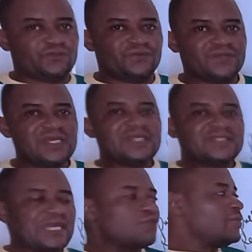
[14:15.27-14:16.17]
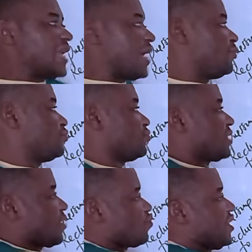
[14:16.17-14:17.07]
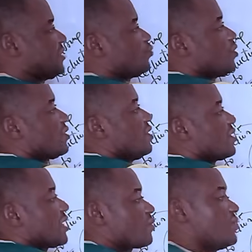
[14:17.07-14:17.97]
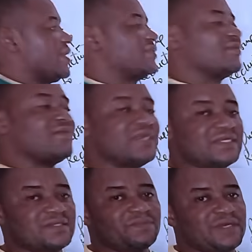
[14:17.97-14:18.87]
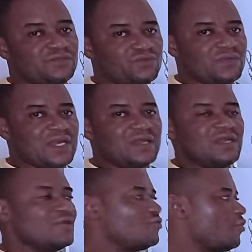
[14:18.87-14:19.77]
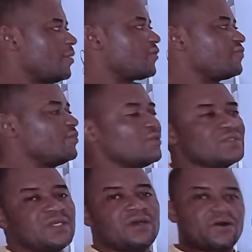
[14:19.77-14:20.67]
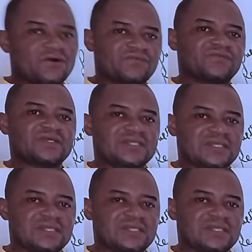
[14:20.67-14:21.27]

to you. Then you'll be able to calculate this particular number of moles of